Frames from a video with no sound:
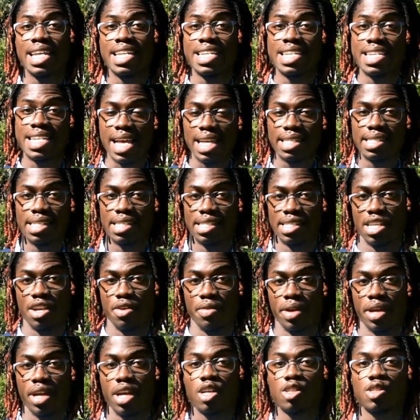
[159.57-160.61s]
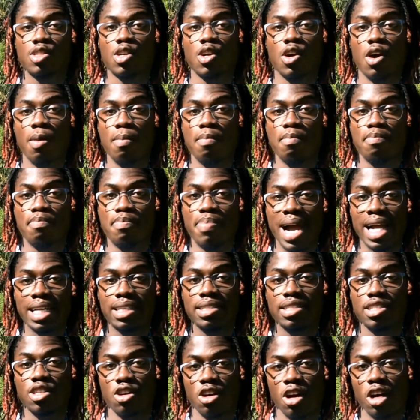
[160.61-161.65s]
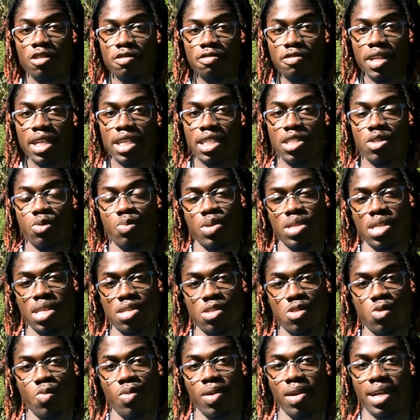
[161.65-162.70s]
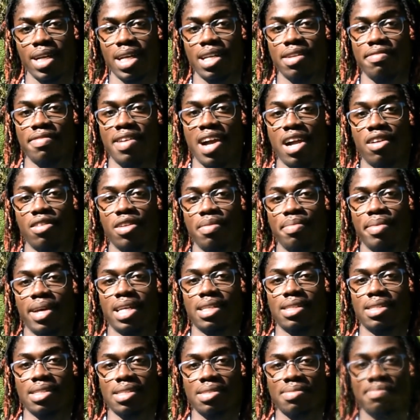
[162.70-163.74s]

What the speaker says: necessary to combat conflict within the work environment.